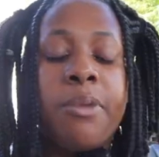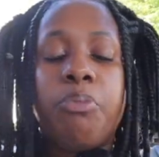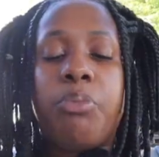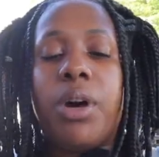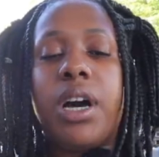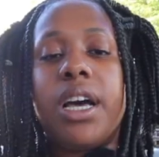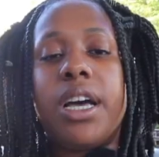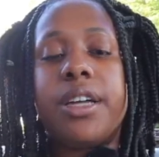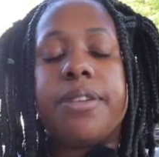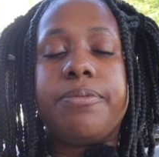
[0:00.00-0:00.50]

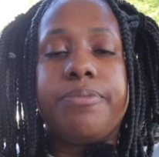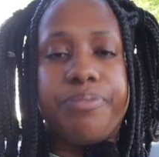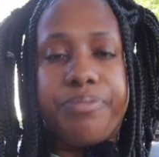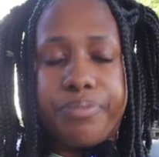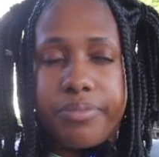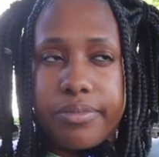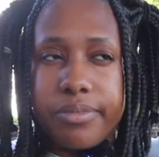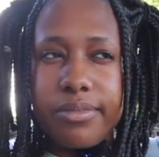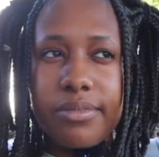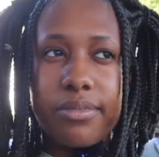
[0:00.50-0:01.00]
But
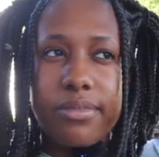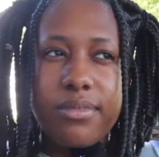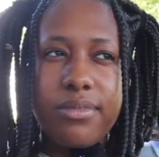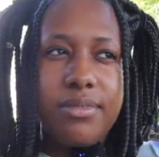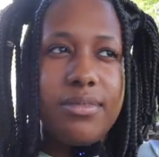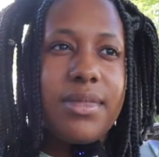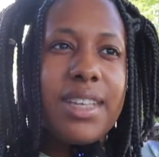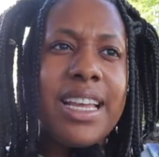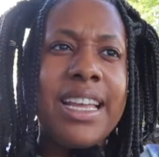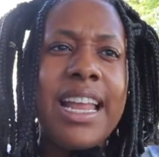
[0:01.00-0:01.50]

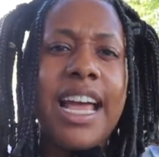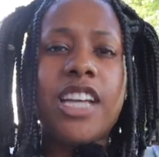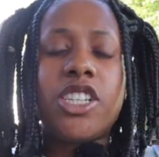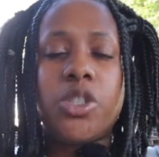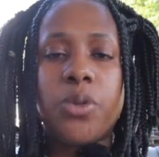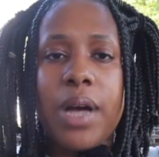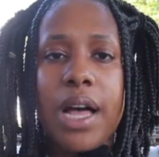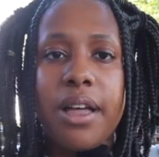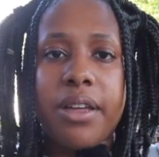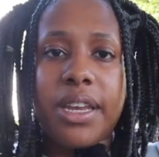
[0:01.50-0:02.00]
in
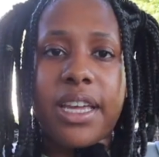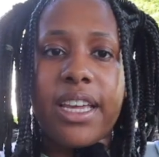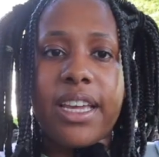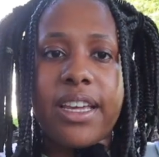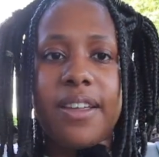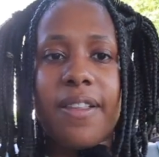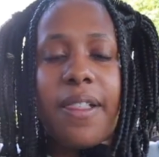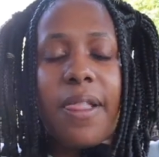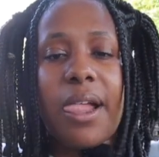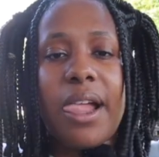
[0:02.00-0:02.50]

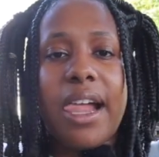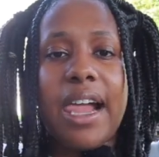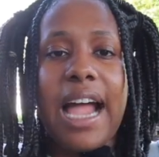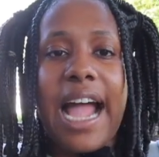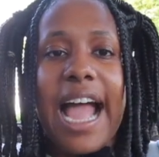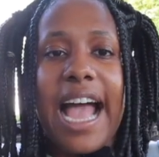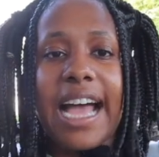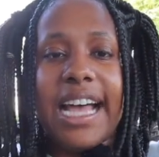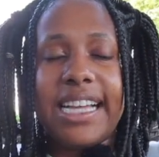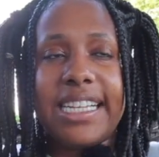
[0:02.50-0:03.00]
actuality,
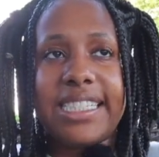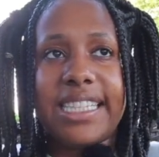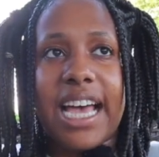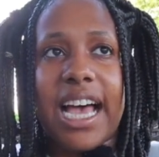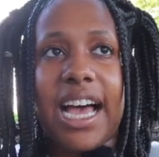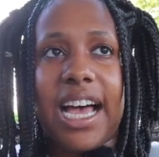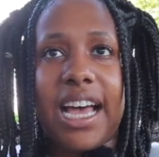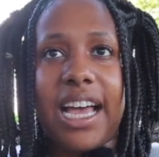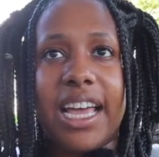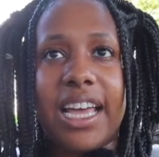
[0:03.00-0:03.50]
as
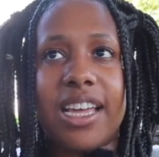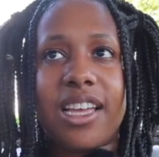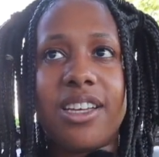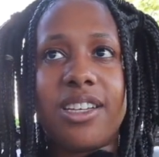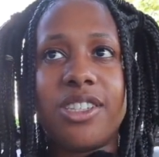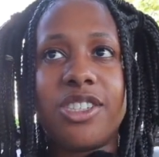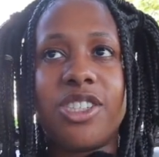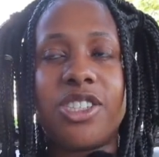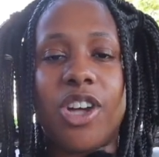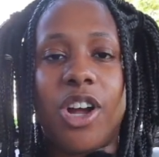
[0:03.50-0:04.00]
I
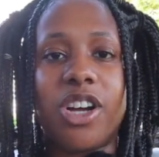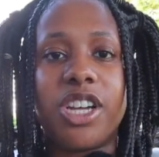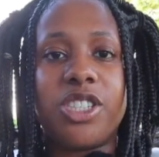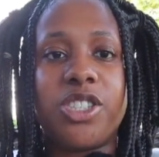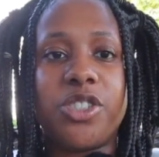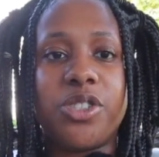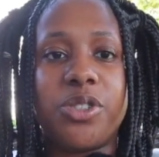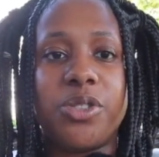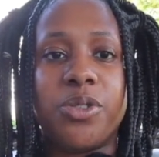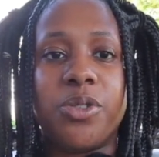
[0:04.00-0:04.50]
started
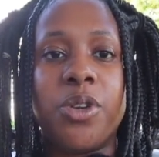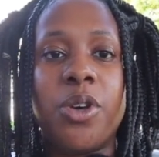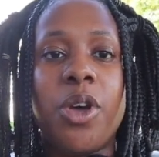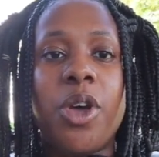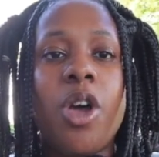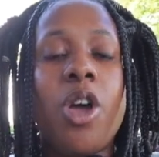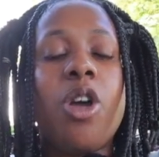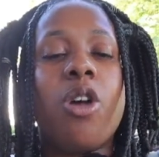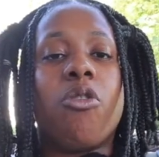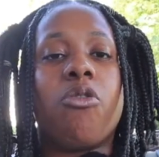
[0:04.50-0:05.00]
to
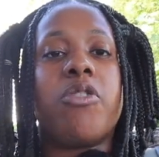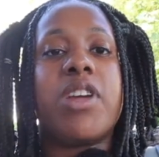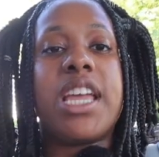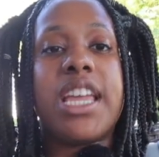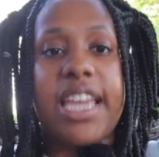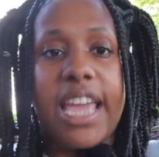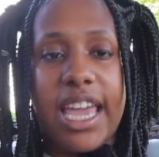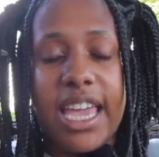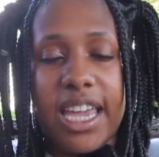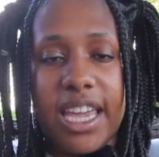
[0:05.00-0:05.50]

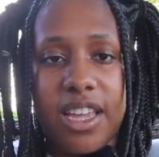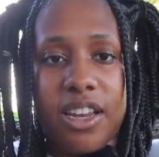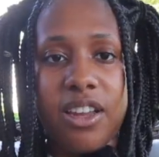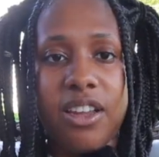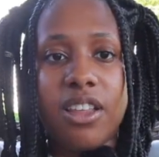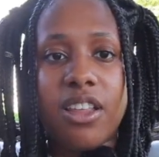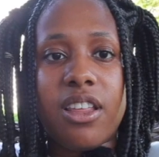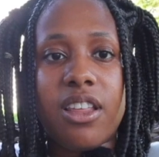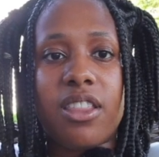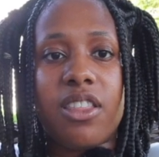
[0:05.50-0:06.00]

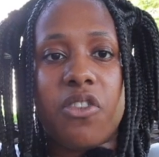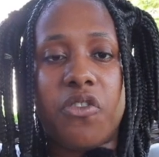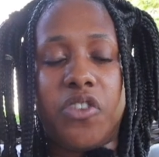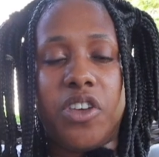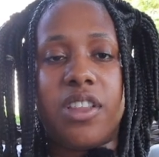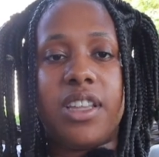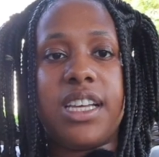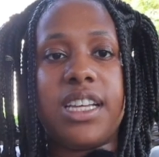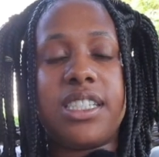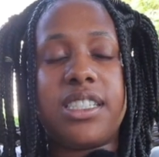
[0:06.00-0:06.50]
regain the
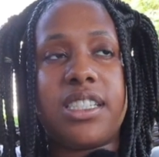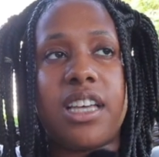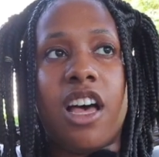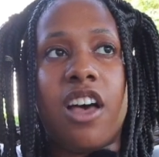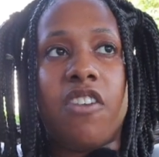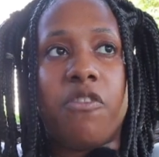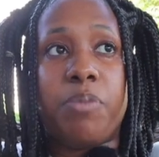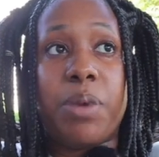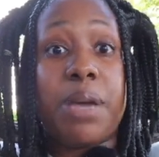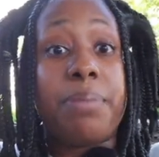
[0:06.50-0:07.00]
feelings
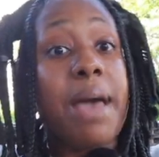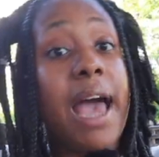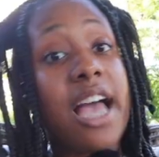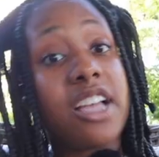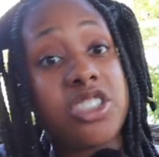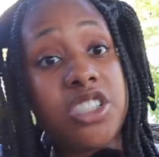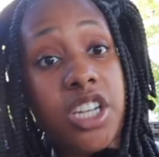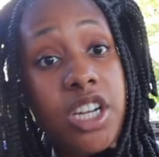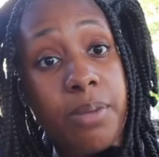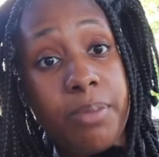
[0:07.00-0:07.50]
of being
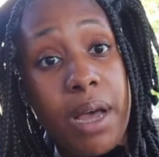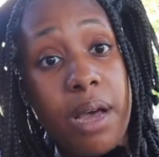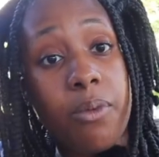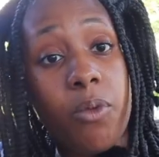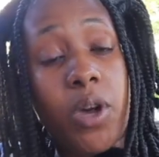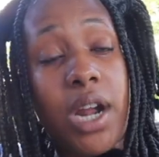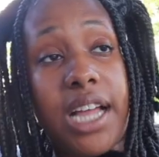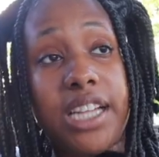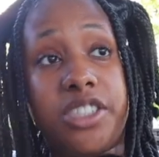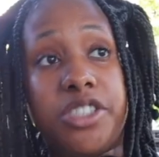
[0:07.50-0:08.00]
passionate
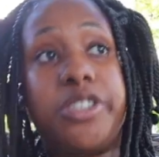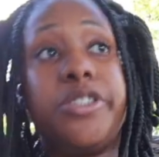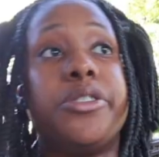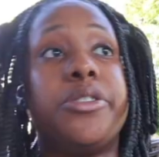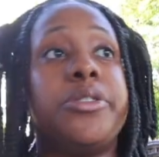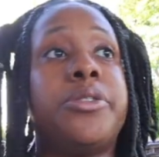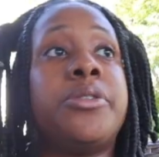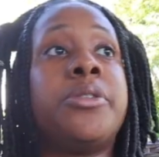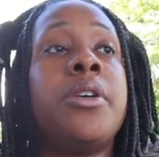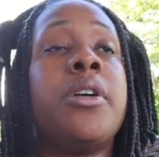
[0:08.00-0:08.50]
about what I
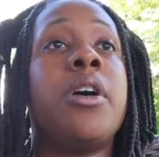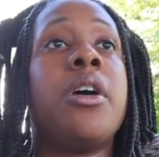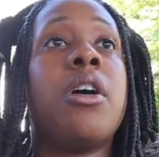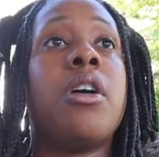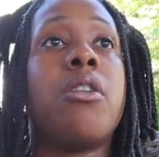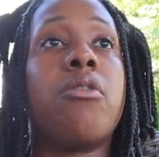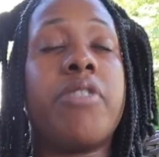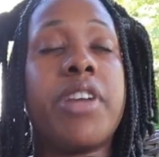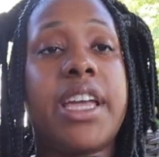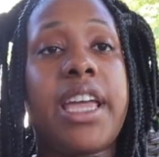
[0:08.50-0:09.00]
do,
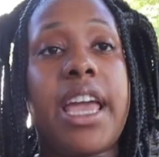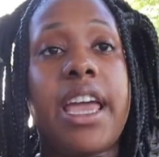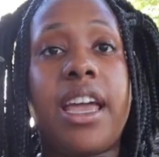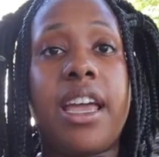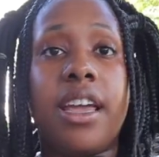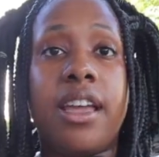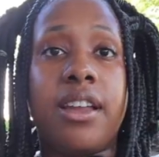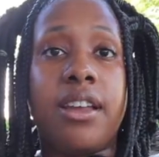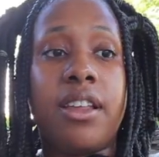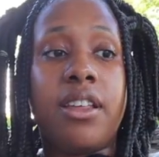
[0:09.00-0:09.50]

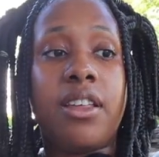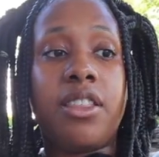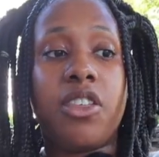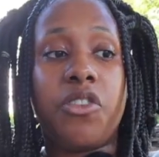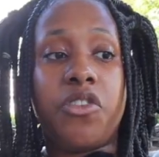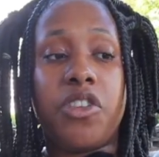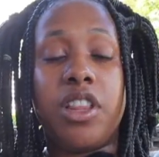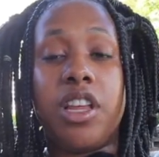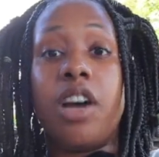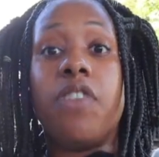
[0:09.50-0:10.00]
regain
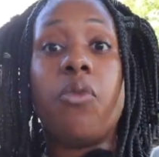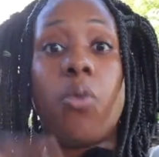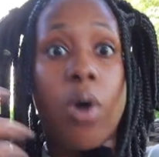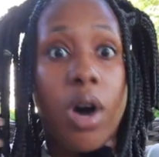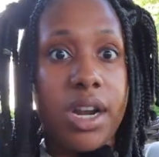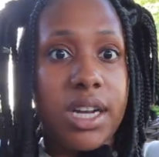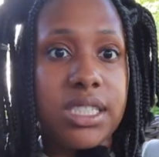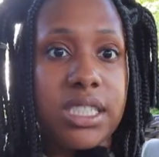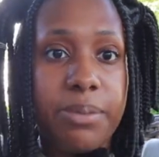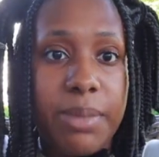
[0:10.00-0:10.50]
the feeling of
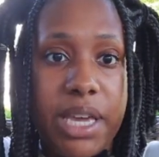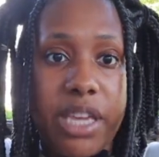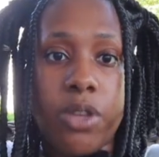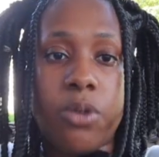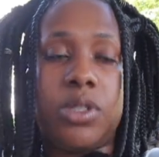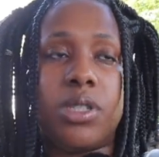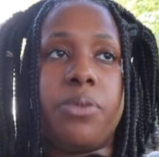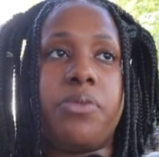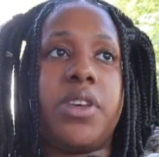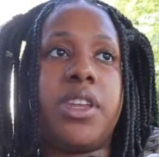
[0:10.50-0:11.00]
wanting to make
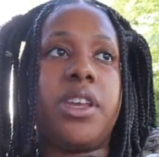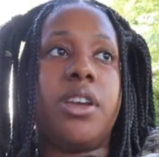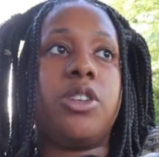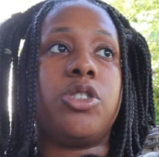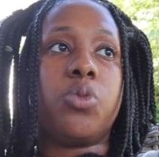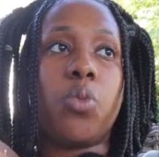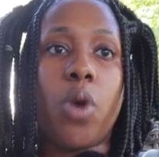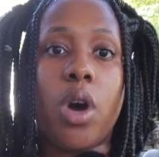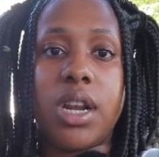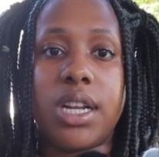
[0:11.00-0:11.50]
YouTube
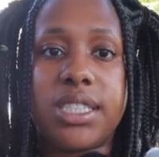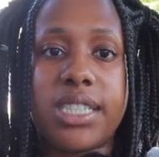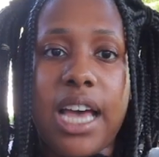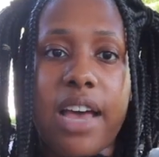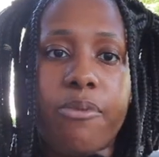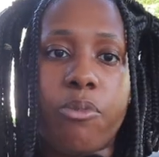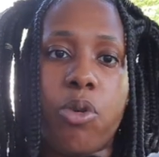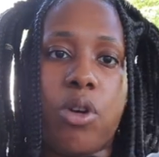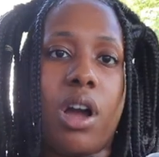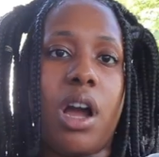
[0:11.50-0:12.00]
videos, wanting to
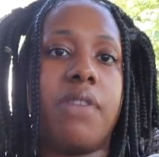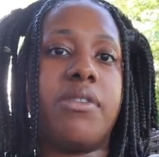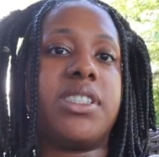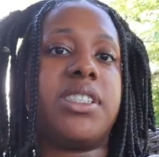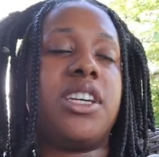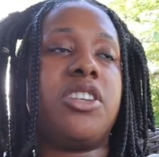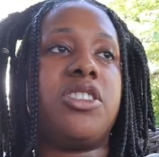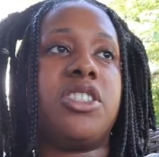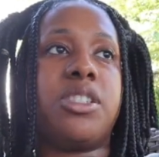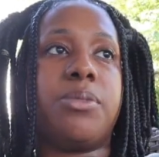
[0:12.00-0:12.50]
have more
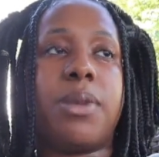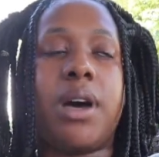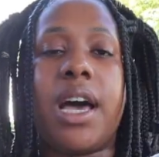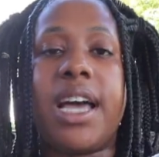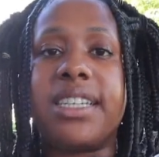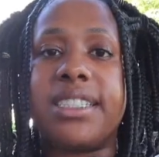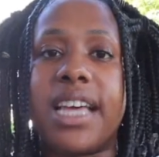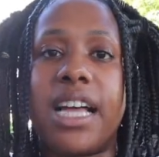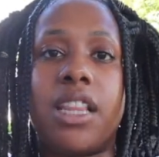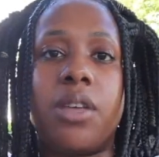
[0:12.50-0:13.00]
conversations
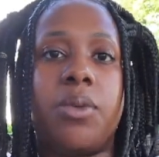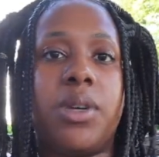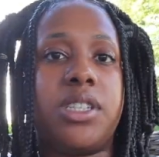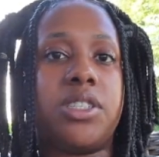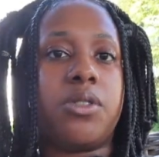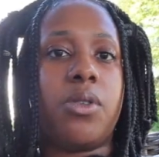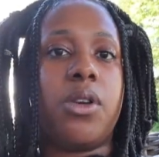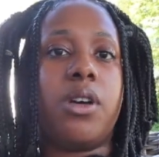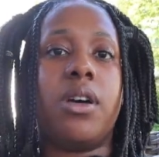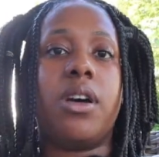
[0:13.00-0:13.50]
about exactly what
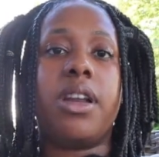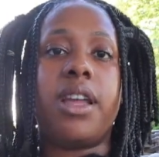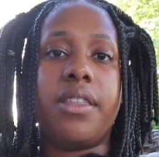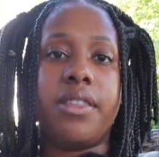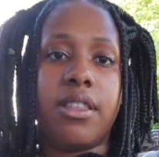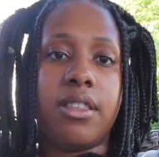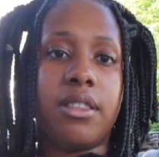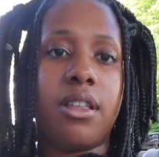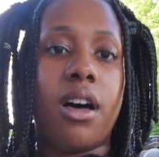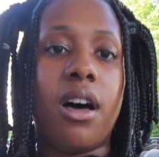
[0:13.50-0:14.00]
is going on
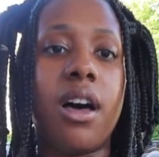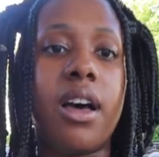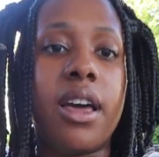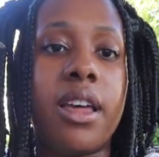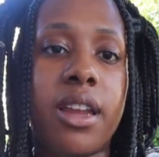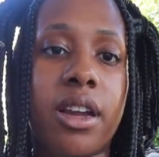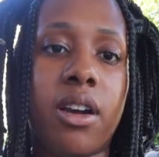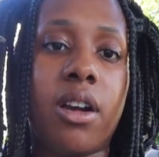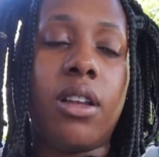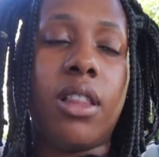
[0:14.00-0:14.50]
in the law
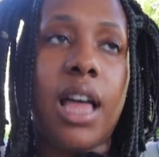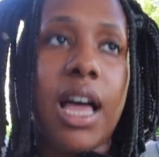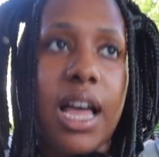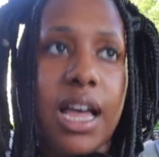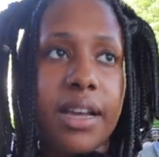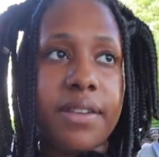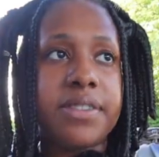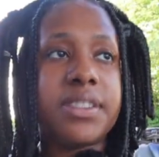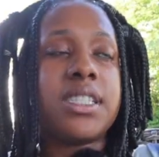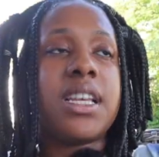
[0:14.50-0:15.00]
and in our
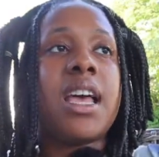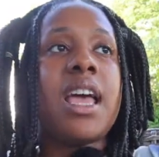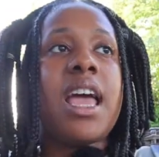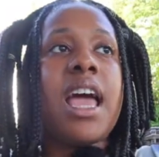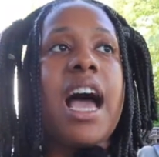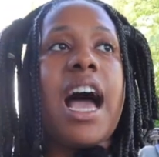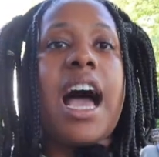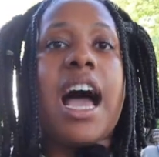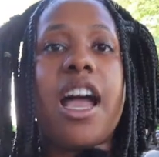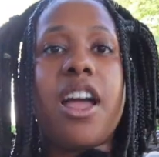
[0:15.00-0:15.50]
lives,
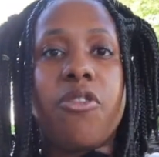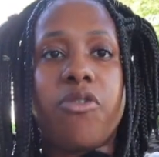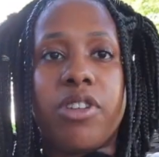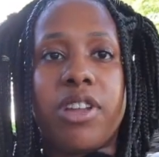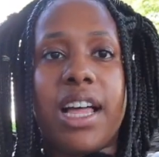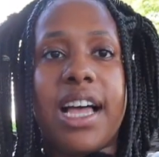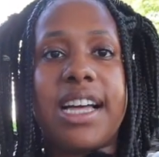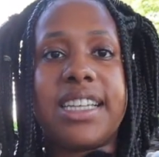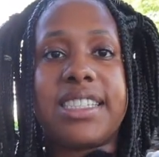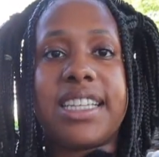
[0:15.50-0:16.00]
I
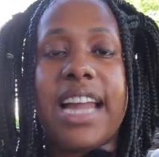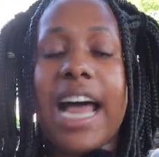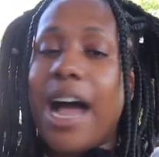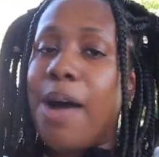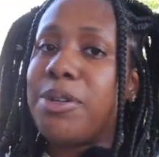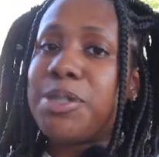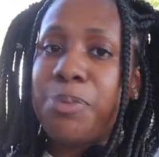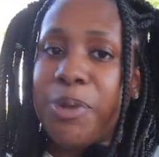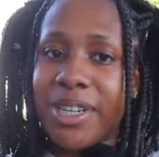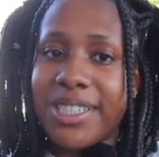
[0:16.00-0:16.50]
realized that
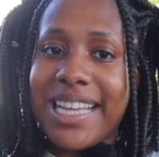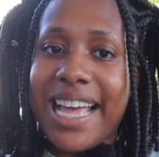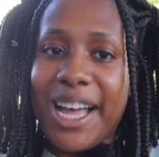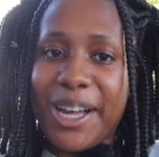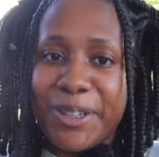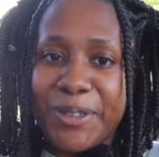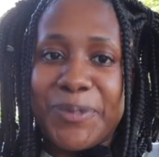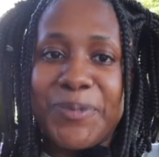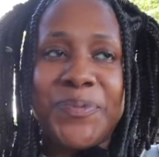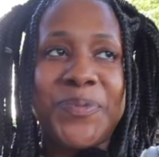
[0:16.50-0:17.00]
I was burnt
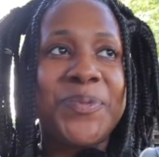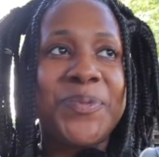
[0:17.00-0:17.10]
out.